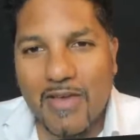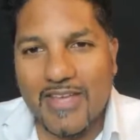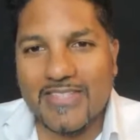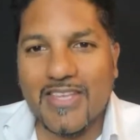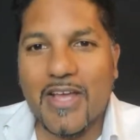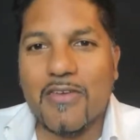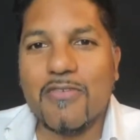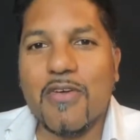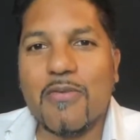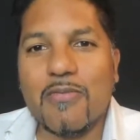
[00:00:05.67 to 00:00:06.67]

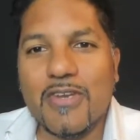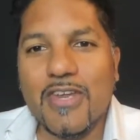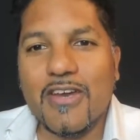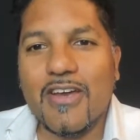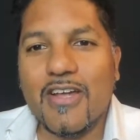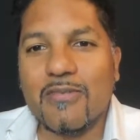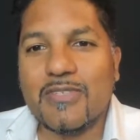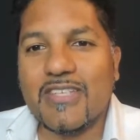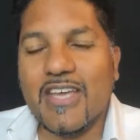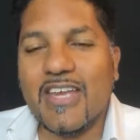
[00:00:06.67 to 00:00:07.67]
myself, Munir
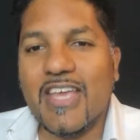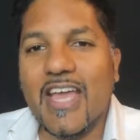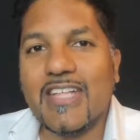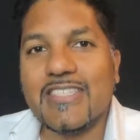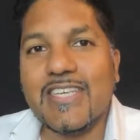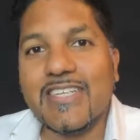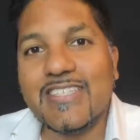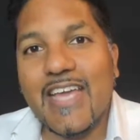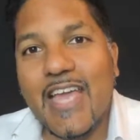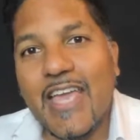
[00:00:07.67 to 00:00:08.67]
Al-Busaidi, and
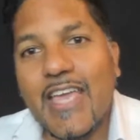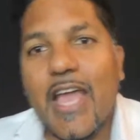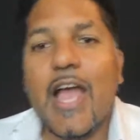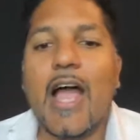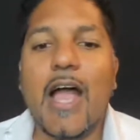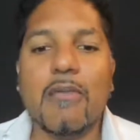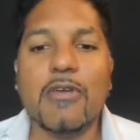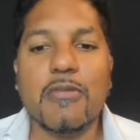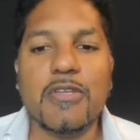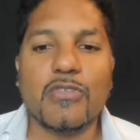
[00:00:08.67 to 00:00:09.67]
today I'm
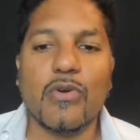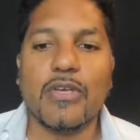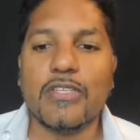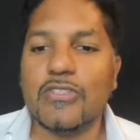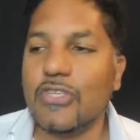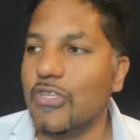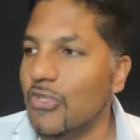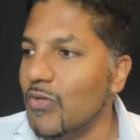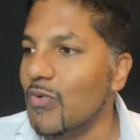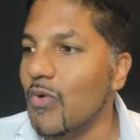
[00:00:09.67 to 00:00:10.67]
going to be talking to
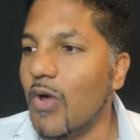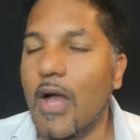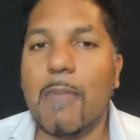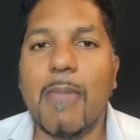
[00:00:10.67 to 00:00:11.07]
you